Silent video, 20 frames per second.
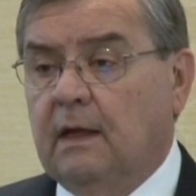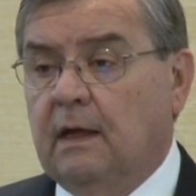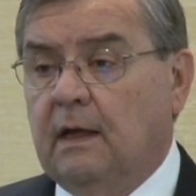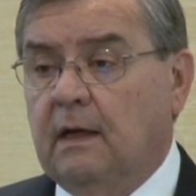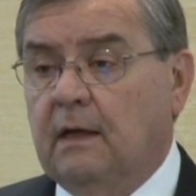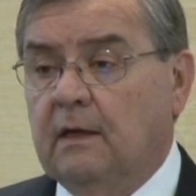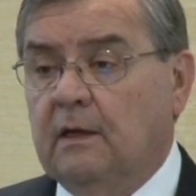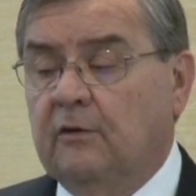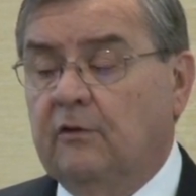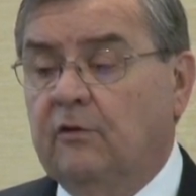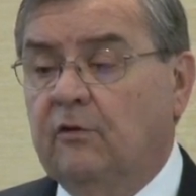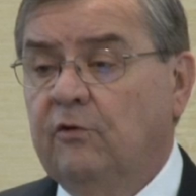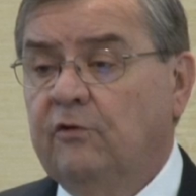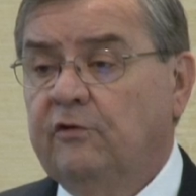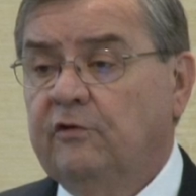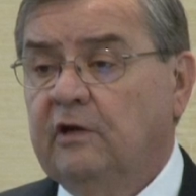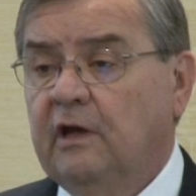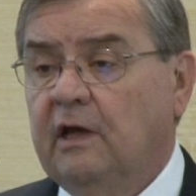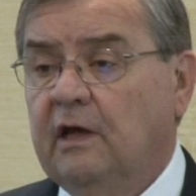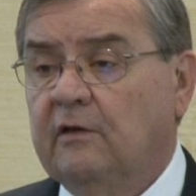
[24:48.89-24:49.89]
Uh,
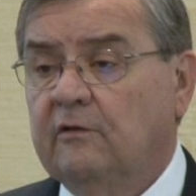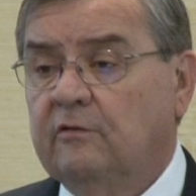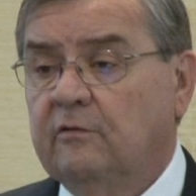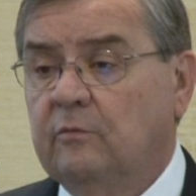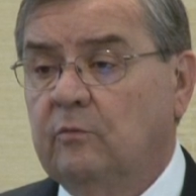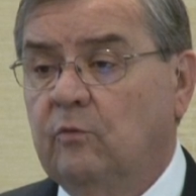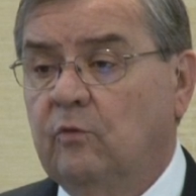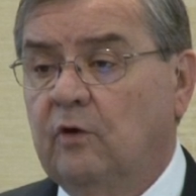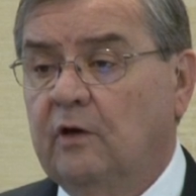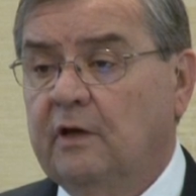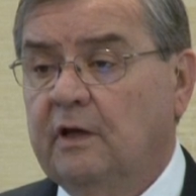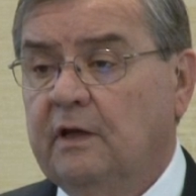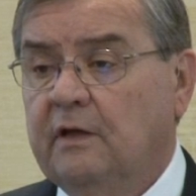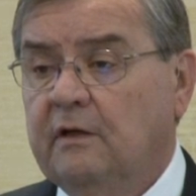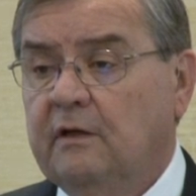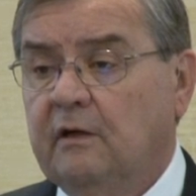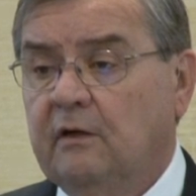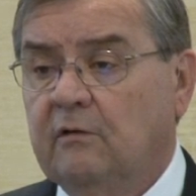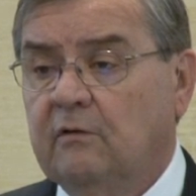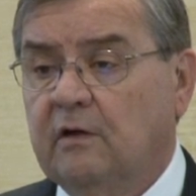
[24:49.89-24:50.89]
enthusiasm
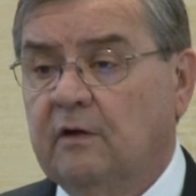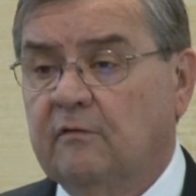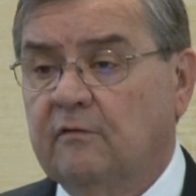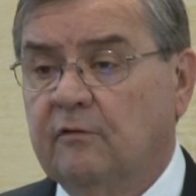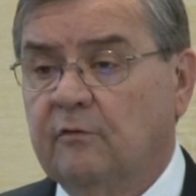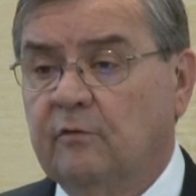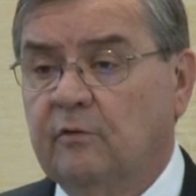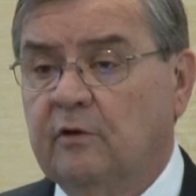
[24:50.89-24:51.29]
waned, however,